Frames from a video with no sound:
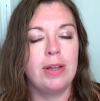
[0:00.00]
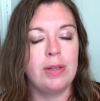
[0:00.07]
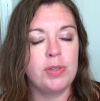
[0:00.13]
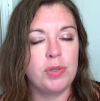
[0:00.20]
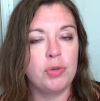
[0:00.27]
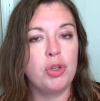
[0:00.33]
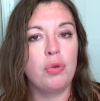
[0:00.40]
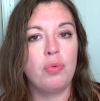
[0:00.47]
And
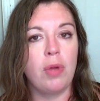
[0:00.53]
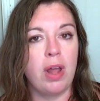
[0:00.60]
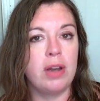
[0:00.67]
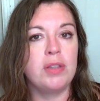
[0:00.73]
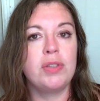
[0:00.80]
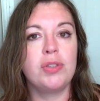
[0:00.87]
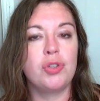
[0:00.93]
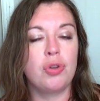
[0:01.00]
so
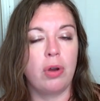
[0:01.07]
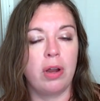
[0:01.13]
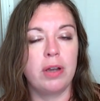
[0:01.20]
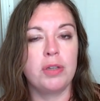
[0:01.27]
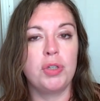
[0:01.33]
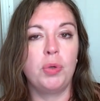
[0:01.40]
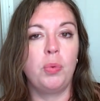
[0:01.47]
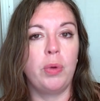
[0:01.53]
Uranus is
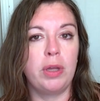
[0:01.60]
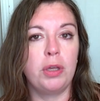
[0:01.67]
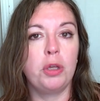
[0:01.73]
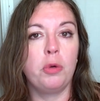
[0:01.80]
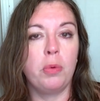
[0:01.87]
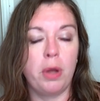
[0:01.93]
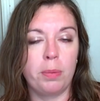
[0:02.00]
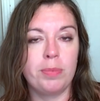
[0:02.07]
trying to
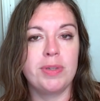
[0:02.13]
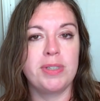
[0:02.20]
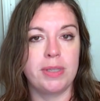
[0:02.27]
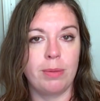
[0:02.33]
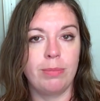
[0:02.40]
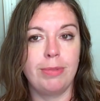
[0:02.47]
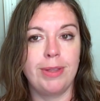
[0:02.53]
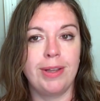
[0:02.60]
wake you up to
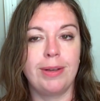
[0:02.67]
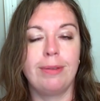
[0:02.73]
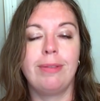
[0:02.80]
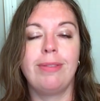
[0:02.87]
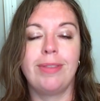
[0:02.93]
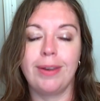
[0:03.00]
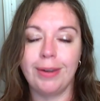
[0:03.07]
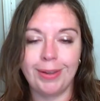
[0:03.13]

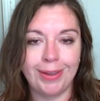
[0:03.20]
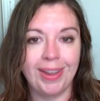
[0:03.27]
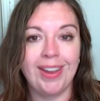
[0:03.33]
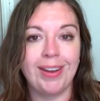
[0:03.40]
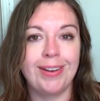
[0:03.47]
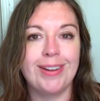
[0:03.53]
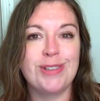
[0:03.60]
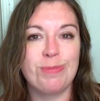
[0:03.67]
something. Then
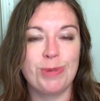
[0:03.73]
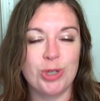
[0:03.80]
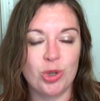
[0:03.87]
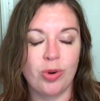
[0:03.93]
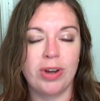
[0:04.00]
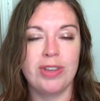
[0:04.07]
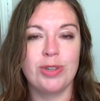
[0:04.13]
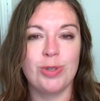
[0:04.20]
again, it's been
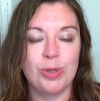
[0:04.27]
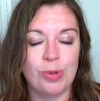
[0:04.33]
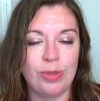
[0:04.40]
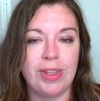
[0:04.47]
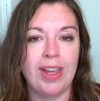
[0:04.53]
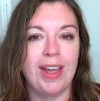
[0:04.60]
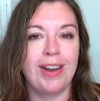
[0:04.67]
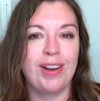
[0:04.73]
trying to
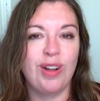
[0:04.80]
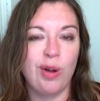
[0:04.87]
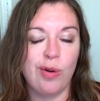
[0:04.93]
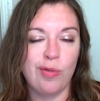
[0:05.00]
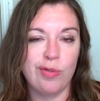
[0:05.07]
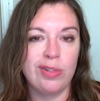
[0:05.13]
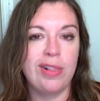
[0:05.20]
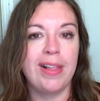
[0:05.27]
do that
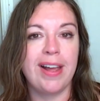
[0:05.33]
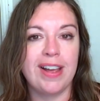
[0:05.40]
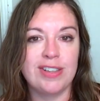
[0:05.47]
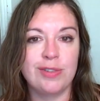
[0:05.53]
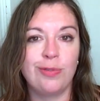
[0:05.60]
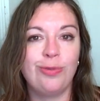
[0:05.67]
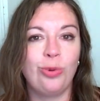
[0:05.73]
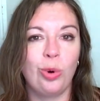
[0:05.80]
over the
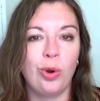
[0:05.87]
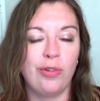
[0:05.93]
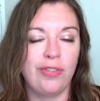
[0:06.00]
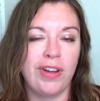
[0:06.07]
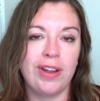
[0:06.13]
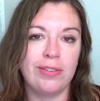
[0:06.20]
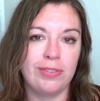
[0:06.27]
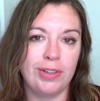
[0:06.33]
last four or
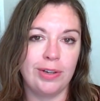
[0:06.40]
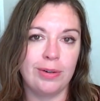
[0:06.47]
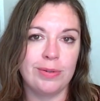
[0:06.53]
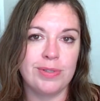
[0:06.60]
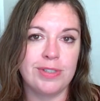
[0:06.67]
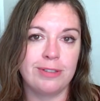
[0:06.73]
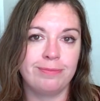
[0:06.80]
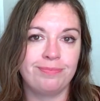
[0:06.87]
five
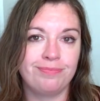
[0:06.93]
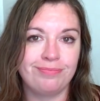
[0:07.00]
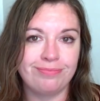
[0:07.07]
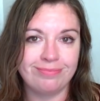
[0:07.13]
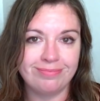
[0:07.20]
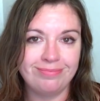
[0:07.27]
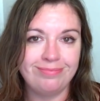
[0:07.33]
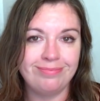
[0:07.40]
years.
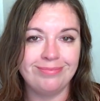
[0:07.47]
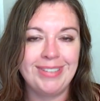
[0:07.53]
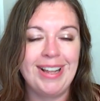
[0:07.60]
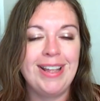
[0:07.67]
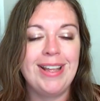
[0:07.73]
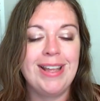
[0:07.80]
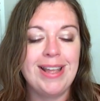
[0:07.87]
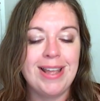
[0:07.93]

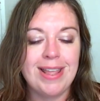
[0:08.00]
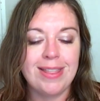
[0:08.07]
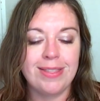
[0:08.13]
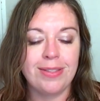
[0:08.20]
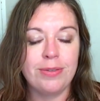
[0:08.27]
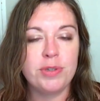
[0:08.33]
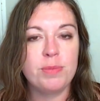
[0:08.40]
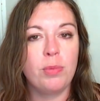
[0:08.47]

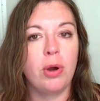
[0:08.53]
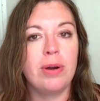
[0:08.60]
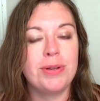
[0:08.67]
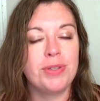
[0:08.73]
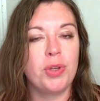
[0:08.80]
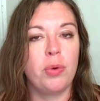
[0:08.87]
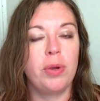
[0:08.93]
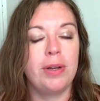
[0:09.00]
Then there's
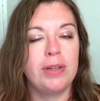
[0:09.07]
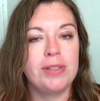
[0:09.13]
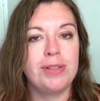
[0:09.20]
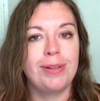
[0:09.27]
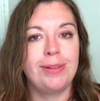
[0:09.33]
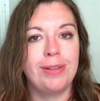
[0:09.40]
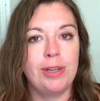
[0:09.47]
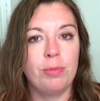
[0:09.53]
Mars going
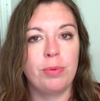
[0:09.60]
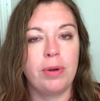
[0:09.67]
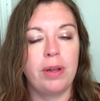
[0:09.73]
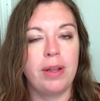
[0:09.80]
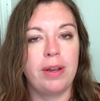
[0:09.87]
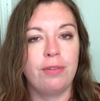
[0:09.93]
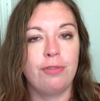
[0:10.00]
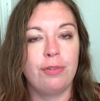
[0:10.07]
into
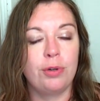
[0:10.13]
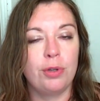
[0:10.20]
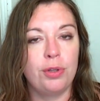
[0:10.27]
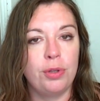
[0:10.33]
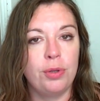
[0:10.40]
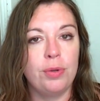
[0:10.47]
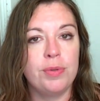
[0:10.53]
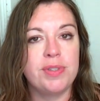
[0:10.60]
Libra. And for
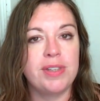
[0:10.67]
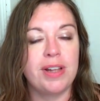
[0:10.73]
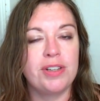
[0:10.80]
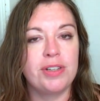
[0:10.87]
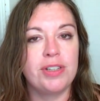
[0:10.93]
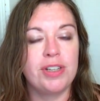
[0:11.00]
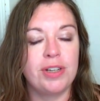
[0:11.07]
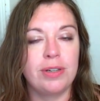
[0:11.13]
you,
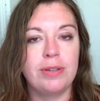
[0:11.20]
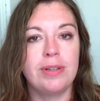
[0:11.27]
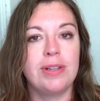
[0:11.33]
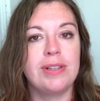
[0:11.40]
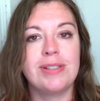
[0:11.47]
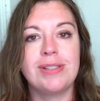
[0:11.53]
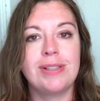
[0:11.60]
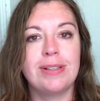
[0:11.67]

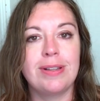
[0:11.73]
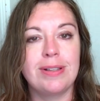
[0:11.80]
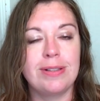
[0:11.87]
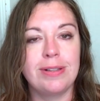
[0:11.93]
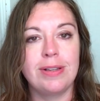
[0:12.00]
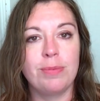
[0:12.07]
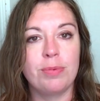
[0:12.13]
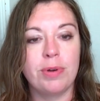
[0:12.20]
Sagittarius,
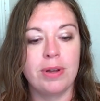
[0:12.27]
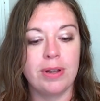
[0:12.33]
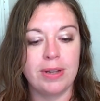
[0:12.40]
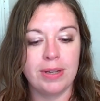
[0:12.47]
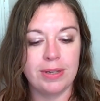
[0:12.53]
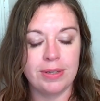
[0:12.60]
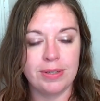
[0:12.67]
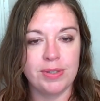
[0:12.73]

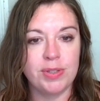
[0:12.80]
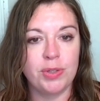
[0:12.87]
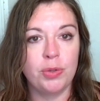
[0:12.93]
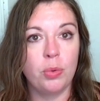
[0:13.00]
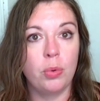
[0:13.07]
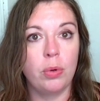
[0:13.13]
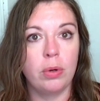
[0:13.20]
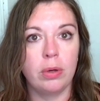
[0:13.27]
Libra
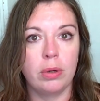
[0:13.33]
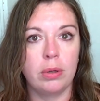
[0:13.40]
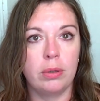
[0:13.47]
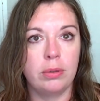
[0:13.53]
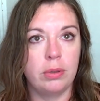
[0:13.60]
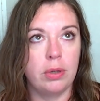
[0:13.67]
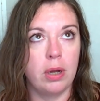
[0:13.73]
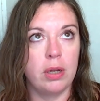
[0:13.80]
is your,
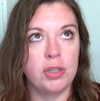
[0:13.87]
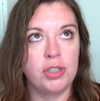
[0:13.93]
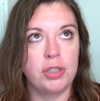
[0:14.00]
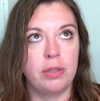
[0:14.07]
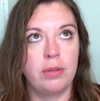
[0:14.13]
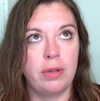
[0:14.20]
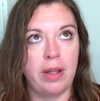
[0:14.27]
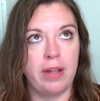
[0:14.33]

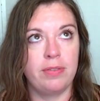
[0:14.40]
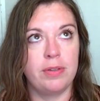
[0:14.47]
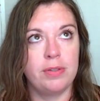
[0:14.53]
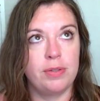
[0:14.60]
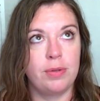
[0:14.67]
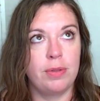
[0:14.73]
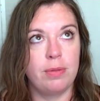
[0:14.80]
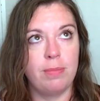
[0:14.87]
gosh, I have to
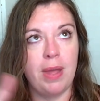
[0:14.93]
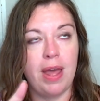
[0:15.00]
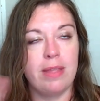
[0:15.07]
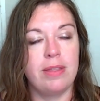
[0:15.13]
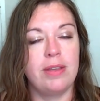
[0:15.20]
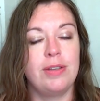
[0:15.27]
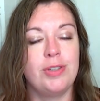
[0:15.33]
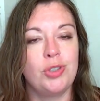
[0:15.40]
do the
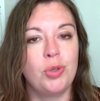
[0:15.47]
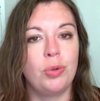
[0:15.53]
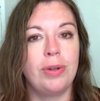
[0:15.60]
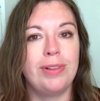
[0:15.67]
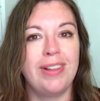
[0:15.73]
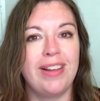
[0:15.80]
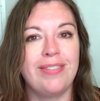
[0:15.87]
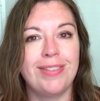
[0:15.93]
math, is
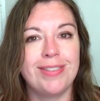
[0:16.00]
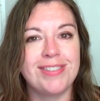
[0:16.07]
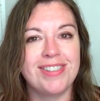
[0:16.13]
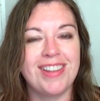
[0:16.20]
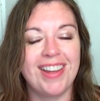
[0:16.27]
your eleventh